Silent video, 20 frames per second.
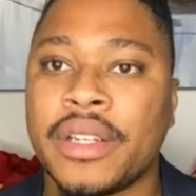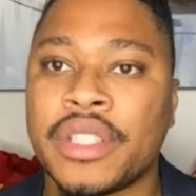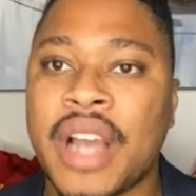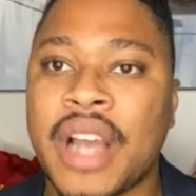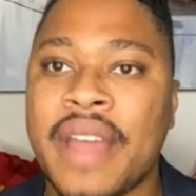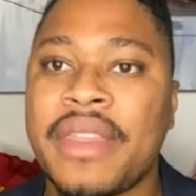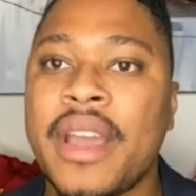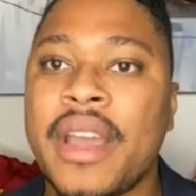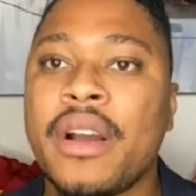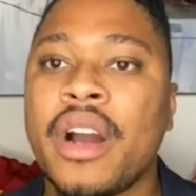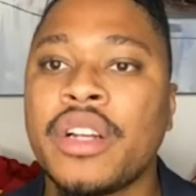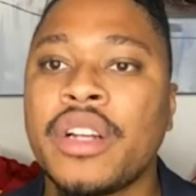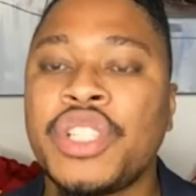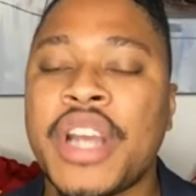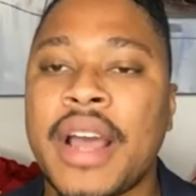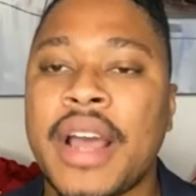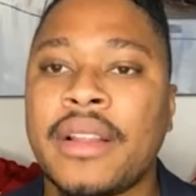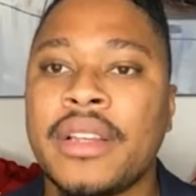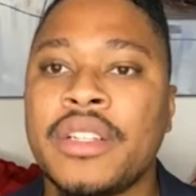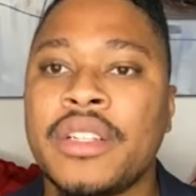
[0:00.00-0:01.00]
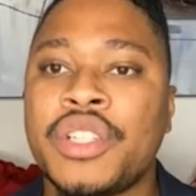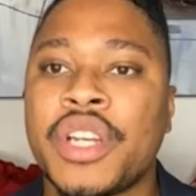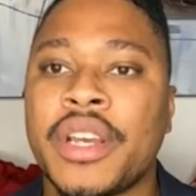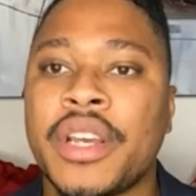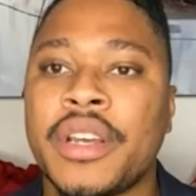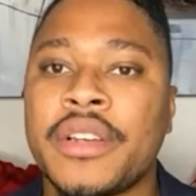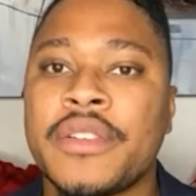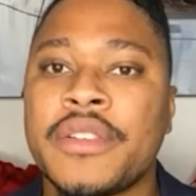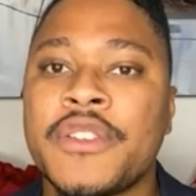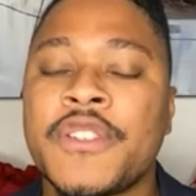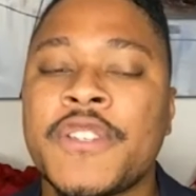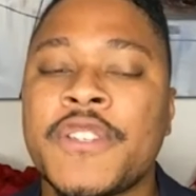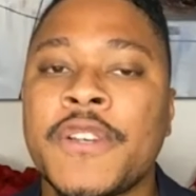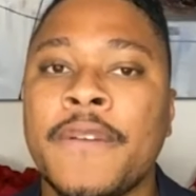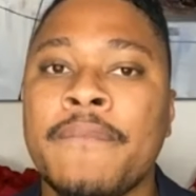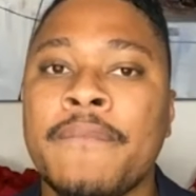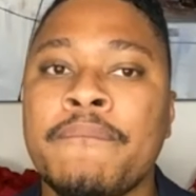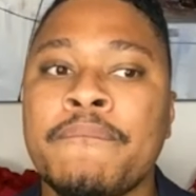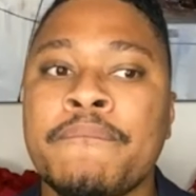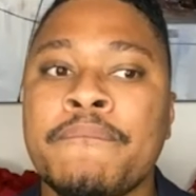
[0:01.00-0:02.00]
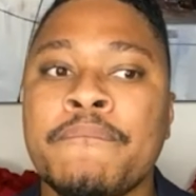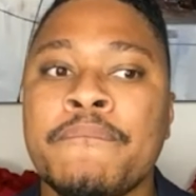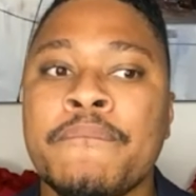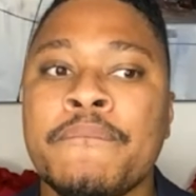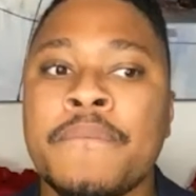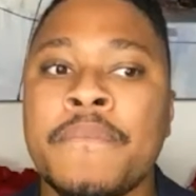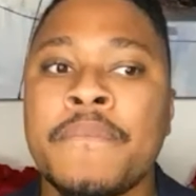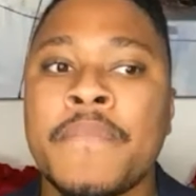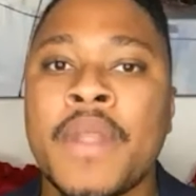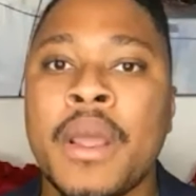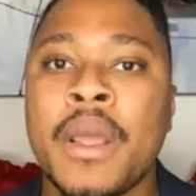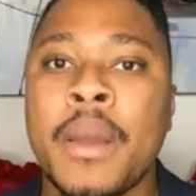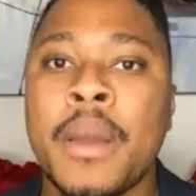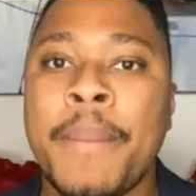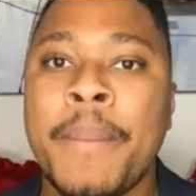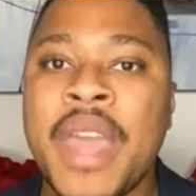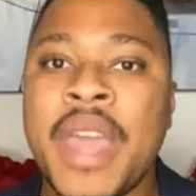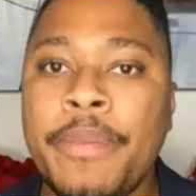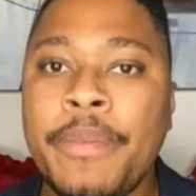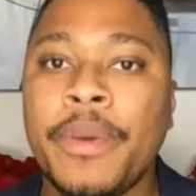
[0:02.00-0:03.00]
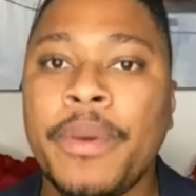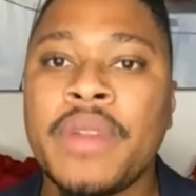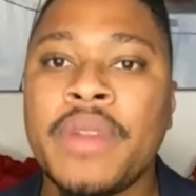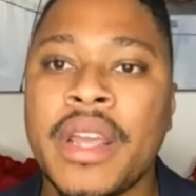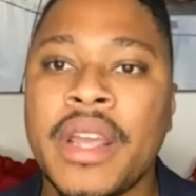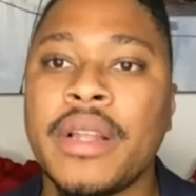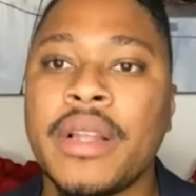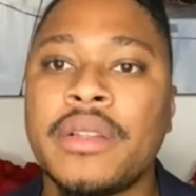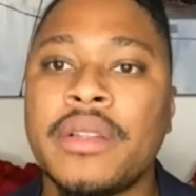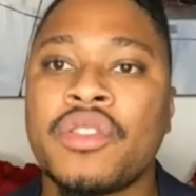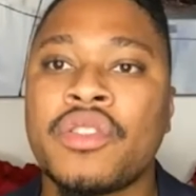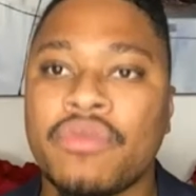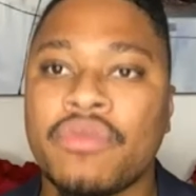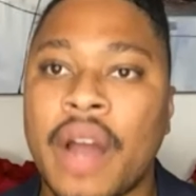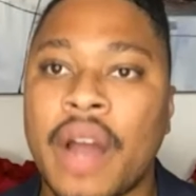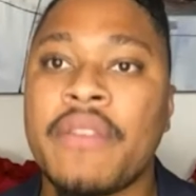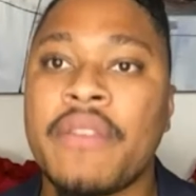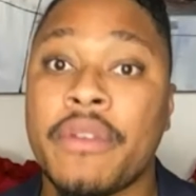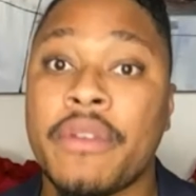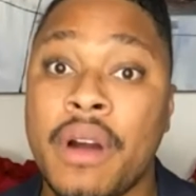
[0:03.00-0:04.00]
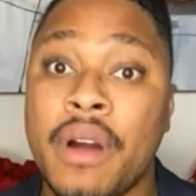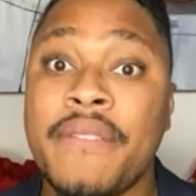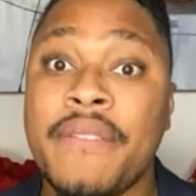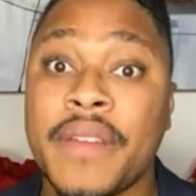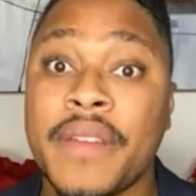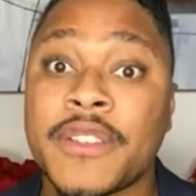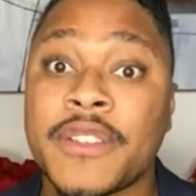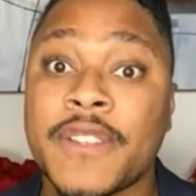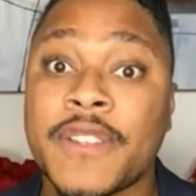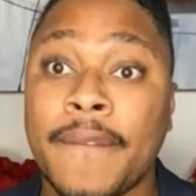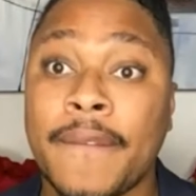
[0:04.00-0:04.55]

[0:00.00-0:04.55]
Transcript: think our challenge is people need to run for office.